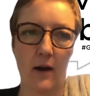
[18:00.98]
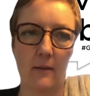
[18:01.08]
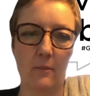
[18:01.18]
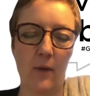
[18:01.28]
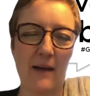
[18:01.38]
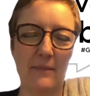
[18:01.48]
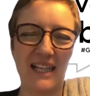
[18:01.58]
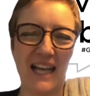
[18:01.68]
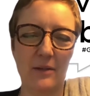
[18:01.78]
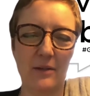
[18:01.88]
How many
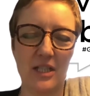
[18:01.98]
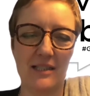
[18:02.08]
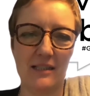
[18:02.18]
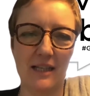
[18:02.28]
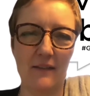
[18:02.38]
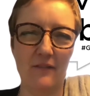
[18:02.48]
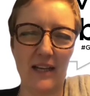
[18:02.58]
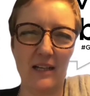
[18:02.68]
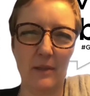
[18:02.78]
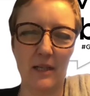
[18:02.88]
languages is it
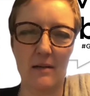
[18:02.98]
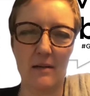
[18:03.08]
available in?